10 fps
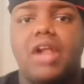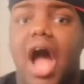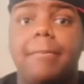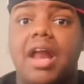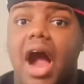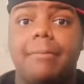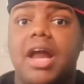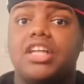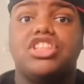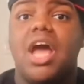I'm
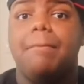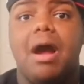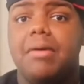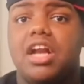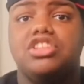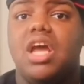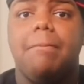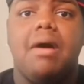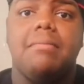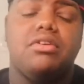not ashamed
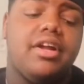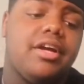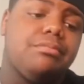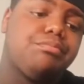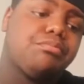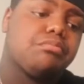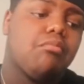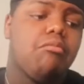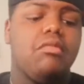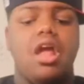of my middle name.
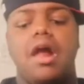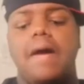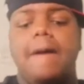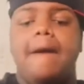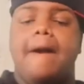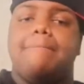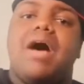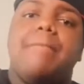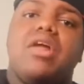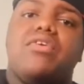
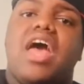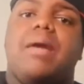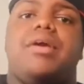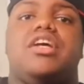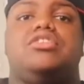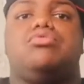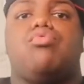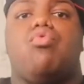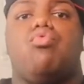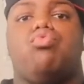My middle name is
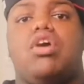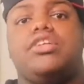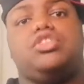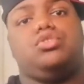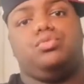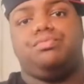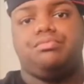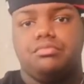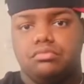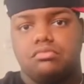Russell.
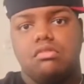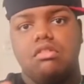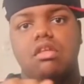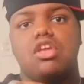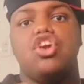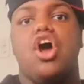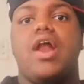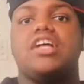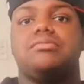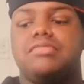You know,
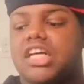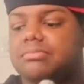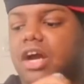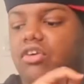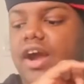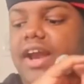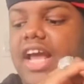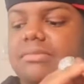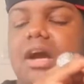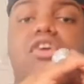that's
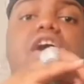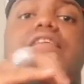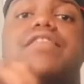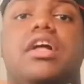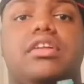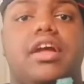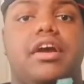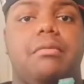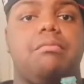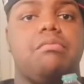my grandfather's name.